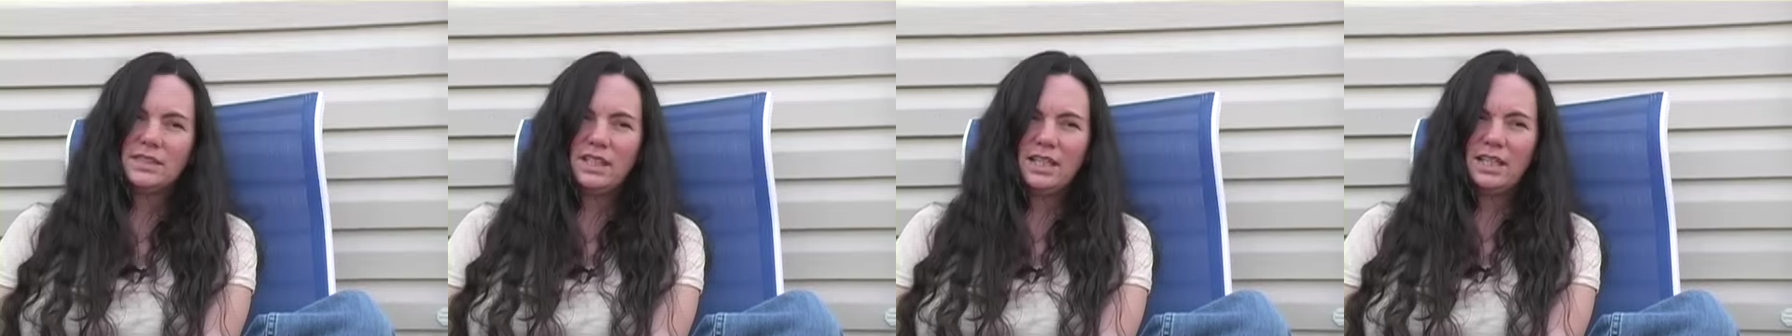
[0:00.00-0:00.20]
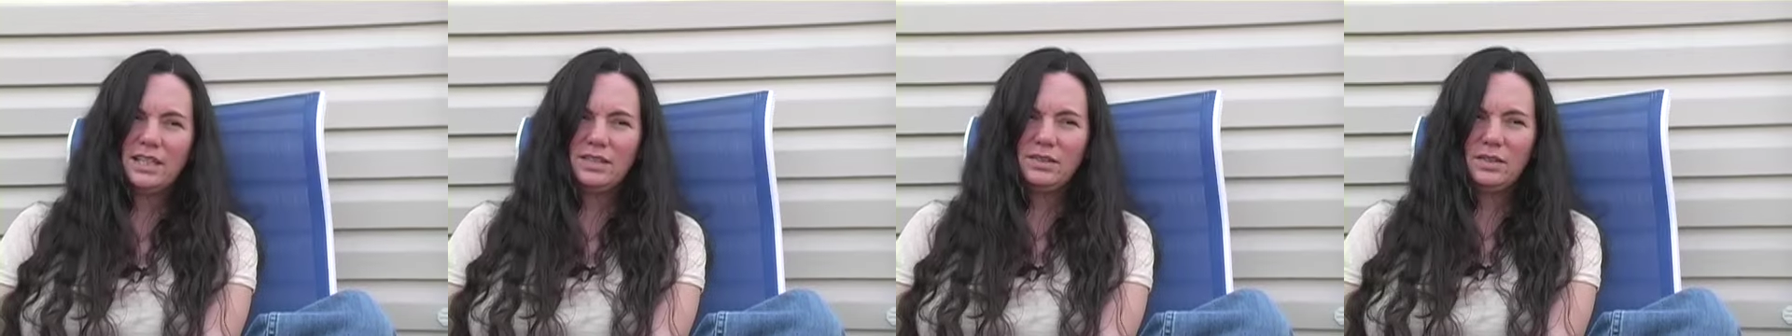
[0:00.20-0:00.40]

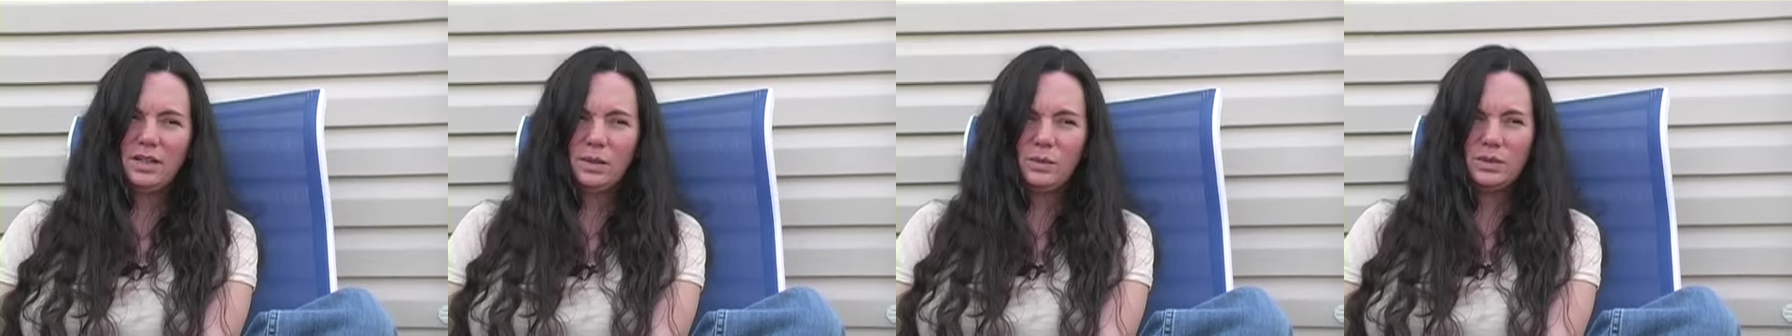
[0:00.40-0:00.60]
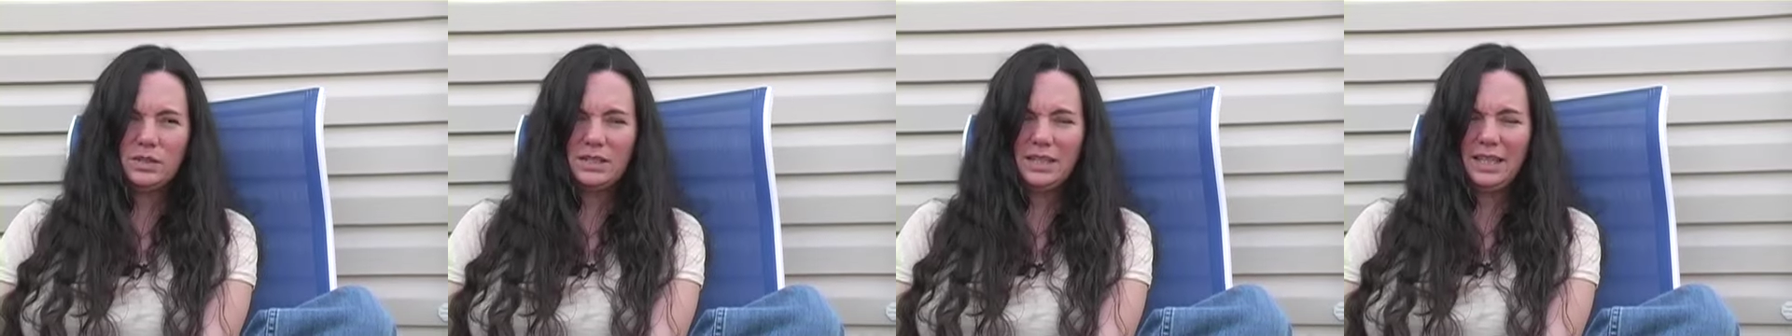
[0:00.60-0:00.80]

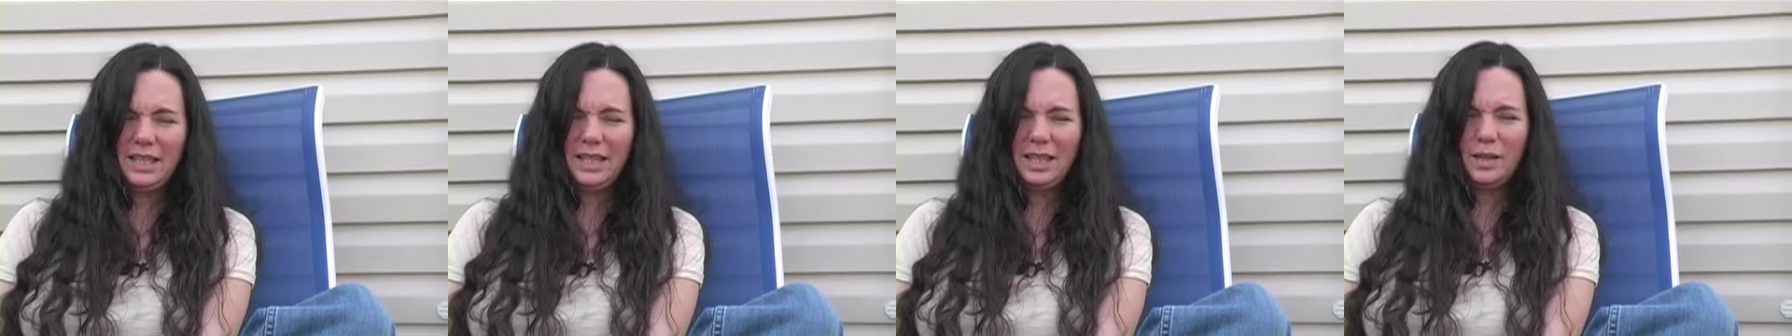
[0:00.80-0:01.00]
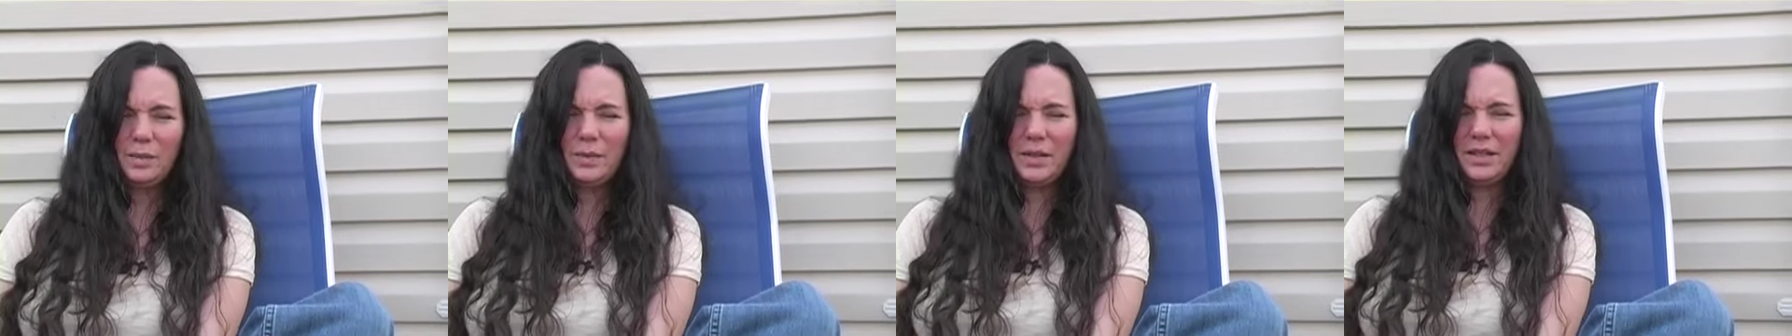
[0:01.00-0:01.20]
I was
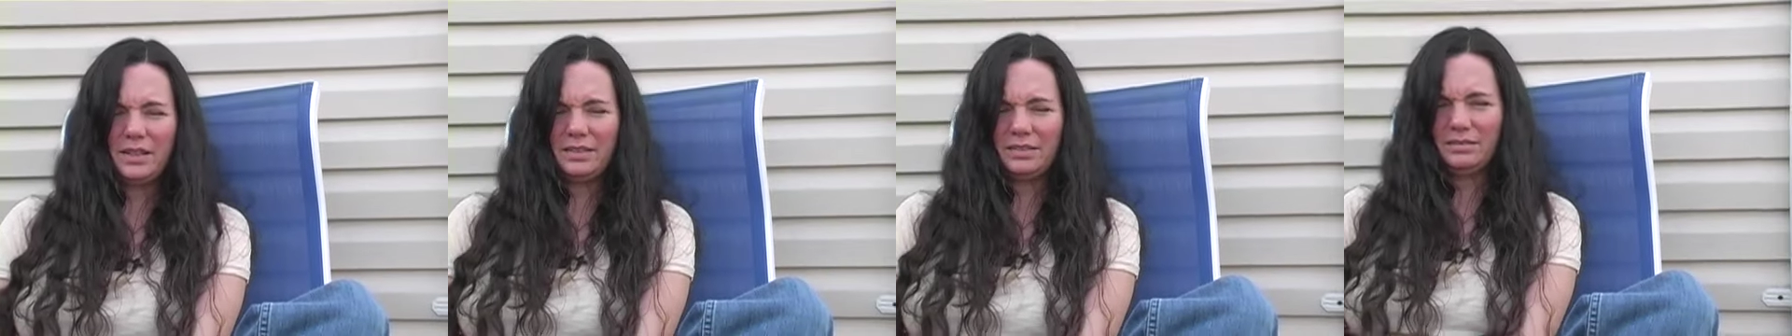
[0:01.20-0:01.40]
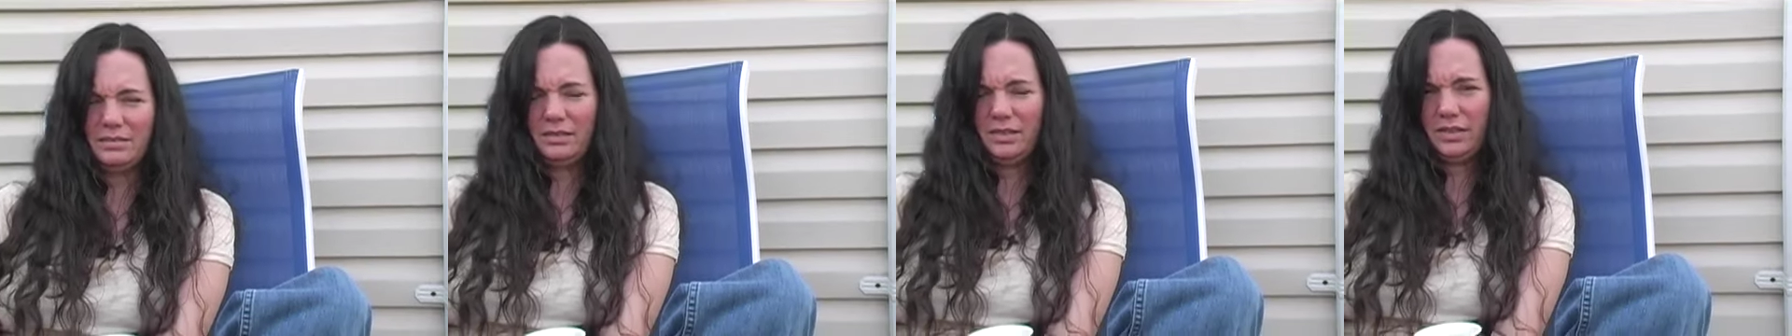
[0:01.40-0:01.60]
thinking about
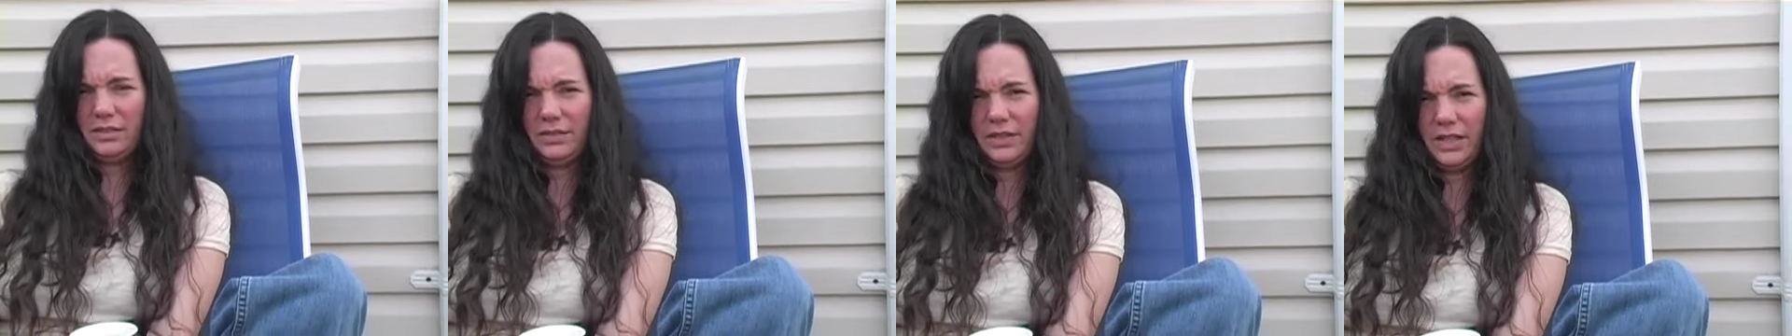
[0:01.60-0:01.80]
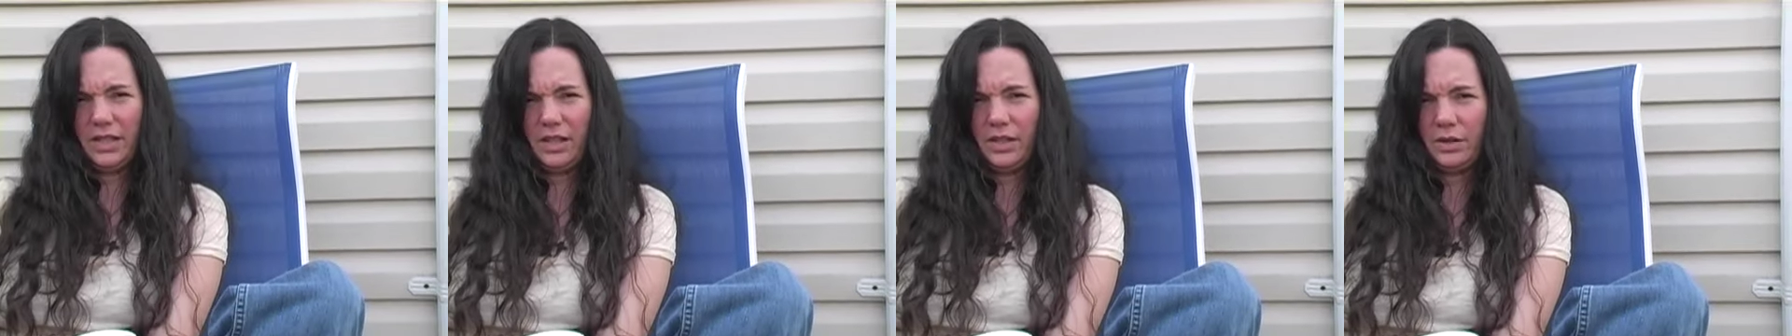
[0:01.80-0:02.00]
the
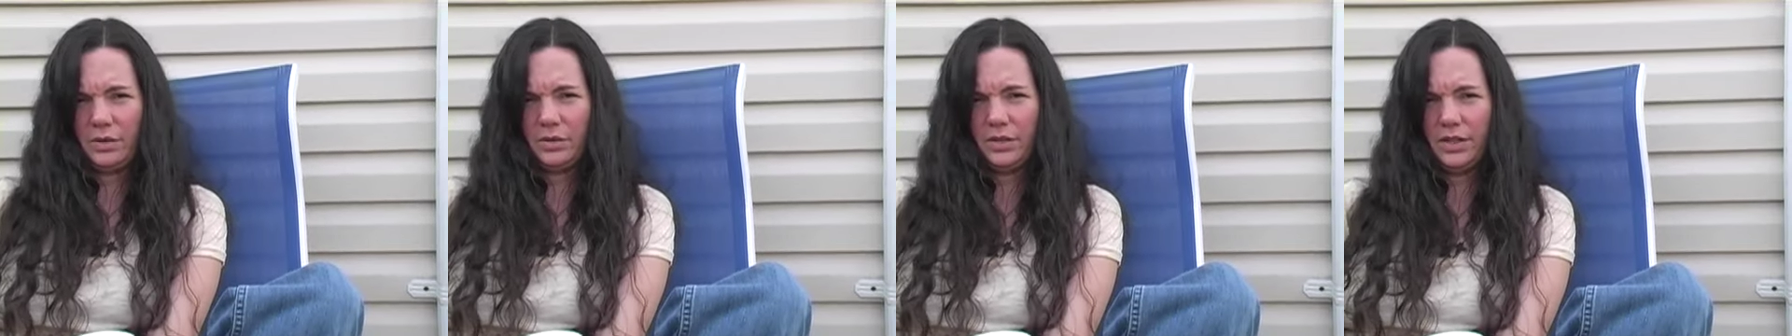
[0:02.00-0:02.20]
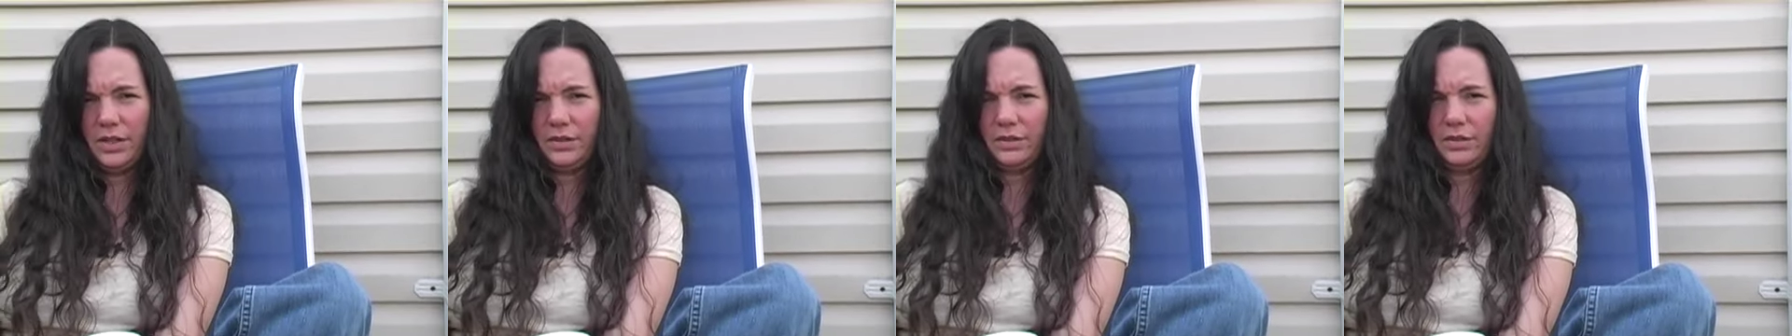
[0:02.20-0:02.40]
video
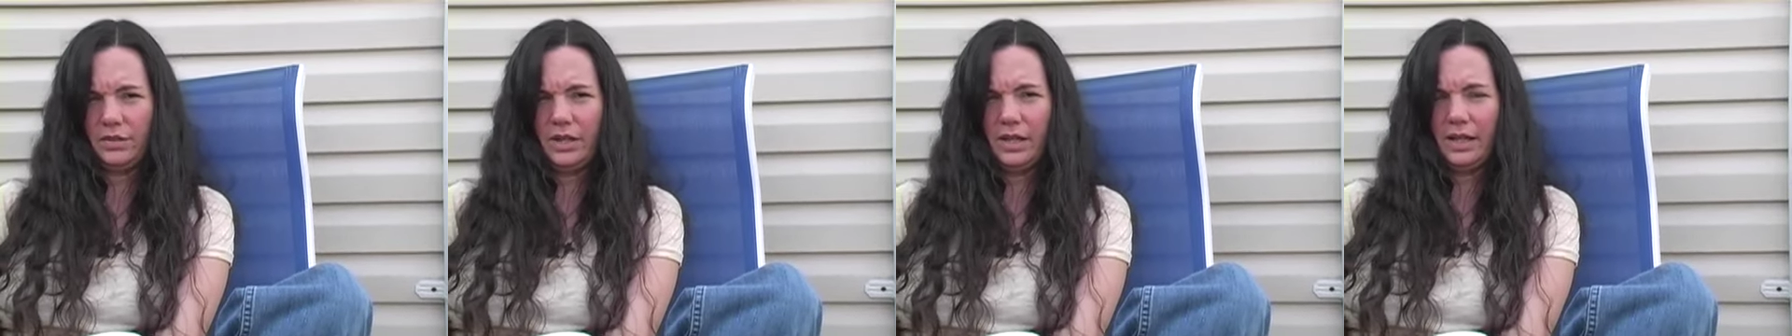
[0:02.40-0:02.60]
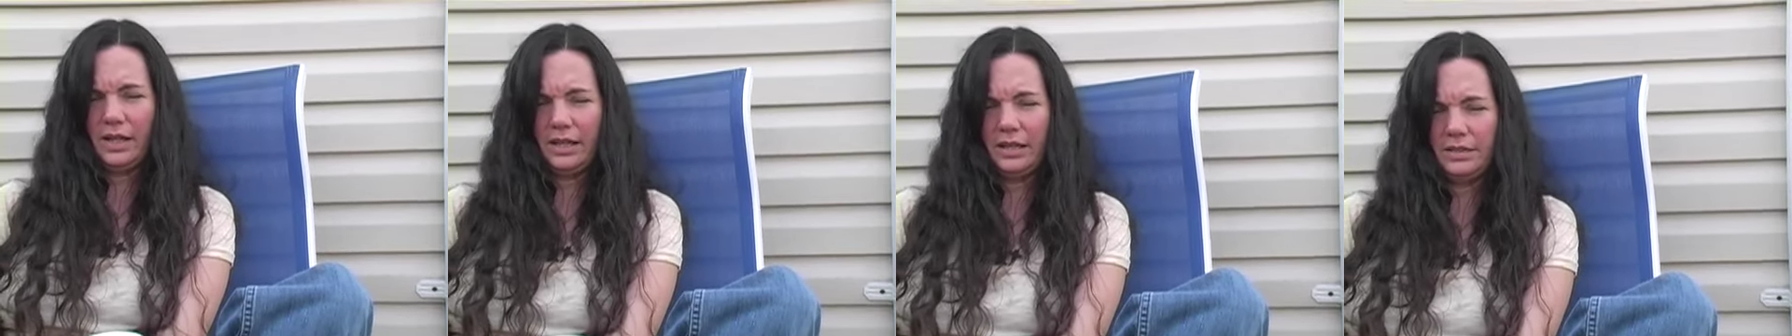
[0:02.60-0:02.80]
the other
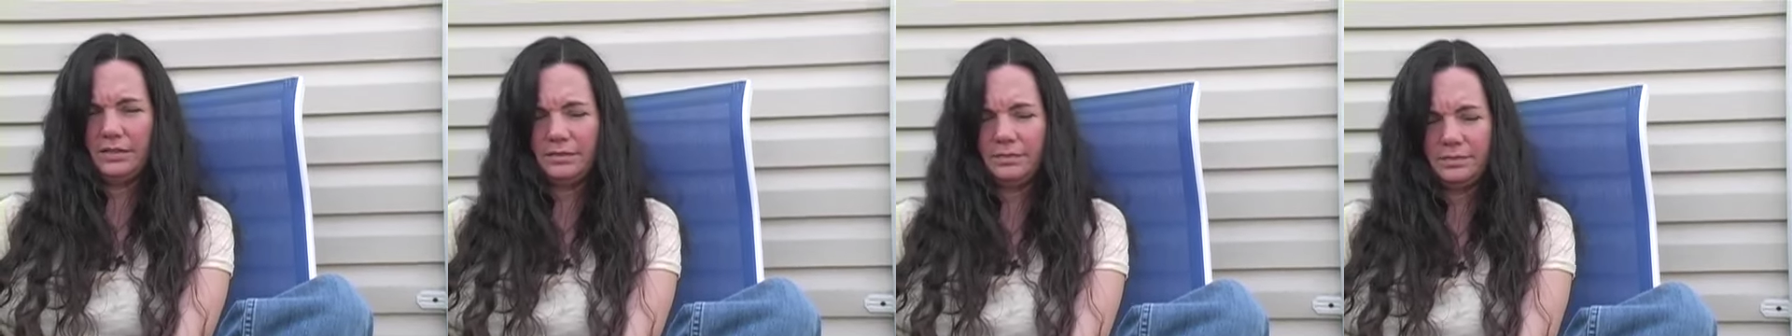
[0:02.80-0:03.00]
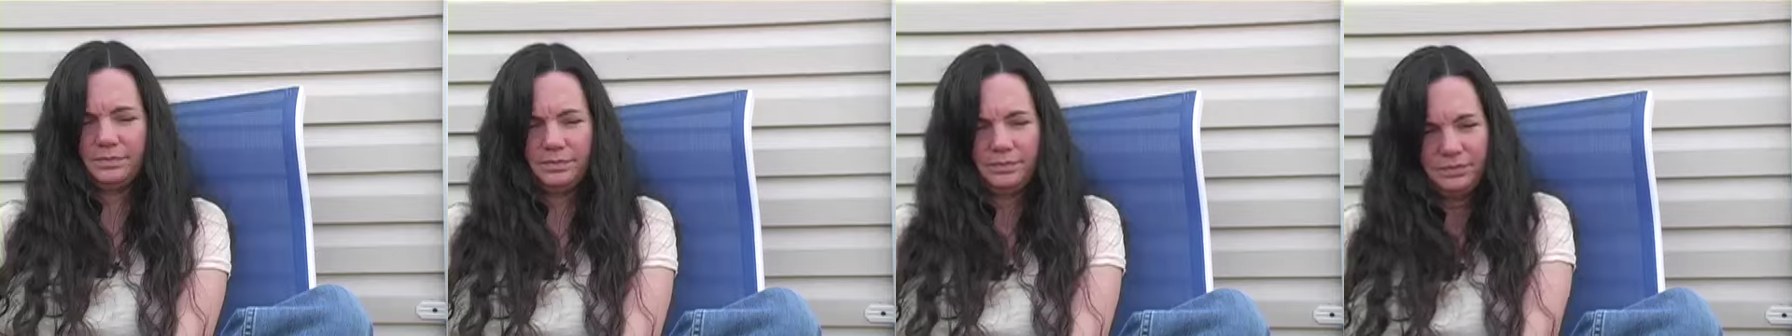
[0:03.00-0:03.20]
day, and